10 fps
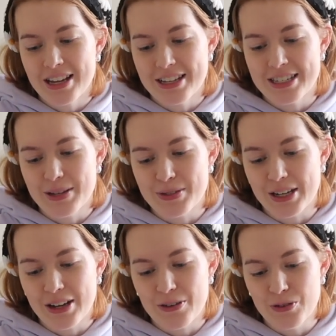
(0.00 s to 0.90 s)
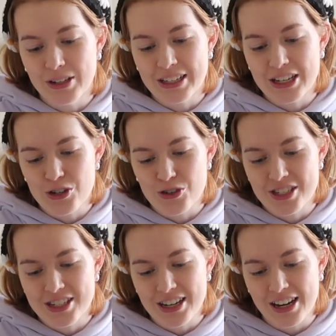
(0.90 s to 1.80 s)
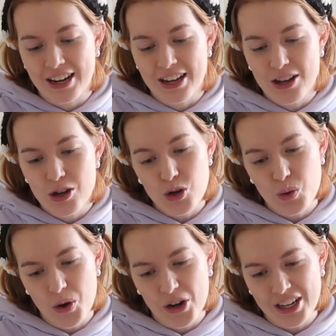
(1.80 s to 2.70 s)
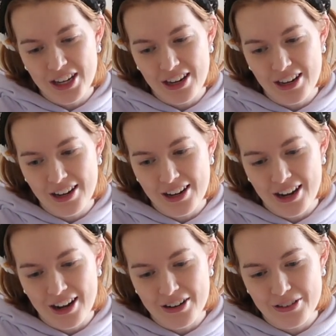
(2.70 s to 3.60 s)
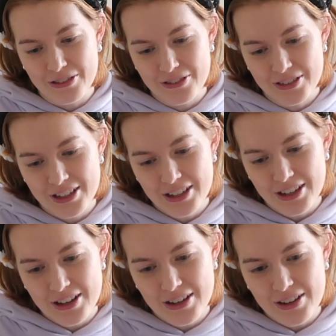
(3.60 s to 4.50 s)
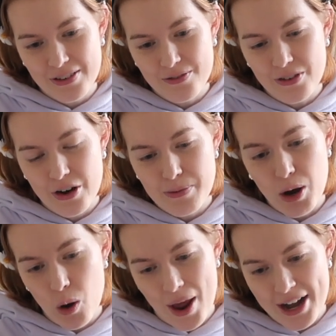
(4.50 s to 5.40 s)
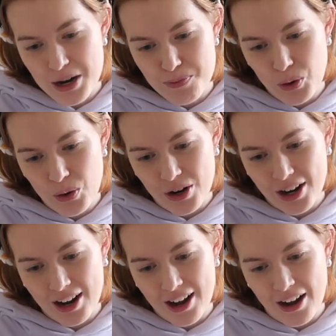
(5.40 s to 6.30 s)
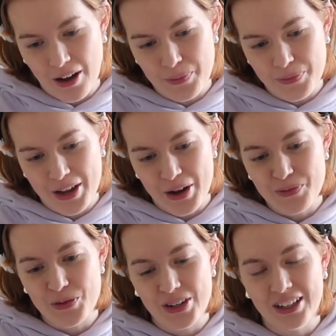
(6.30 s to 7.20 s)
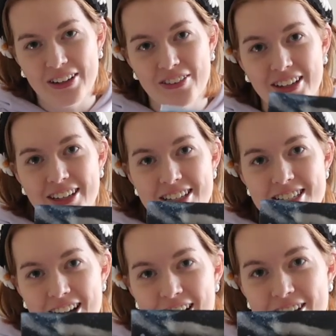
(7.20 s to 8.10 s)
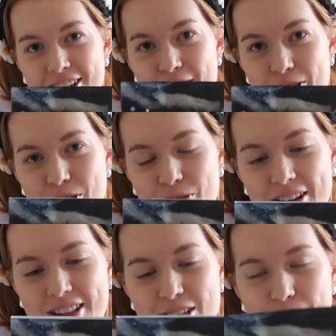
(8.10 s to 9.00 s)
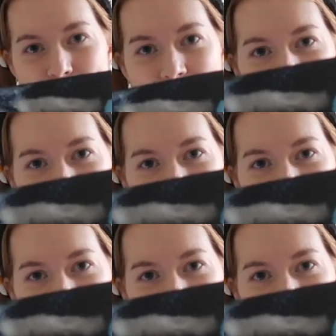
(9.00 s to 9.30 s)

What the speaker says: It seems like a really interesting, quirky, kind of very poetic book, and I'm really excited to read this one.